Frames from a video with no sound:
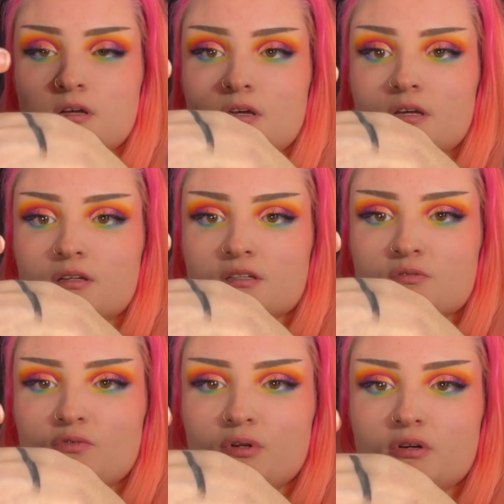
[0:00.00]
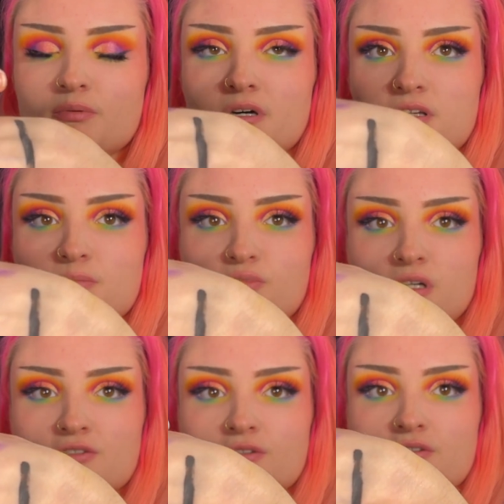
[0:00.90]
It does move when you apply some
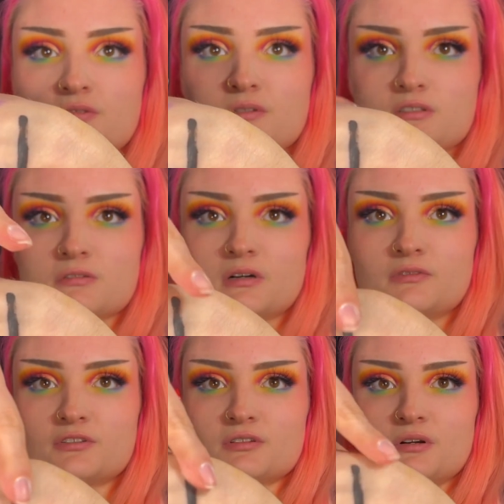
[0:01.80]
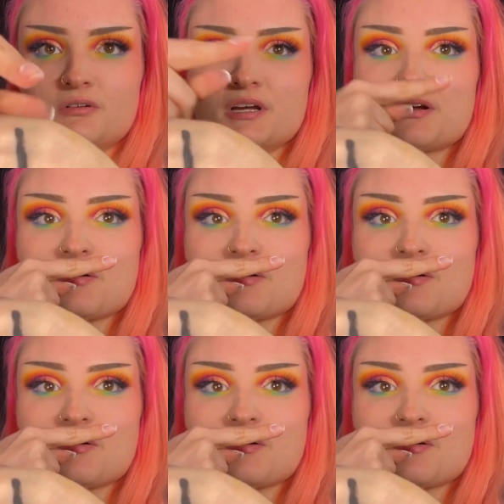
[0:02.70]
pressure to it, so obviously don't like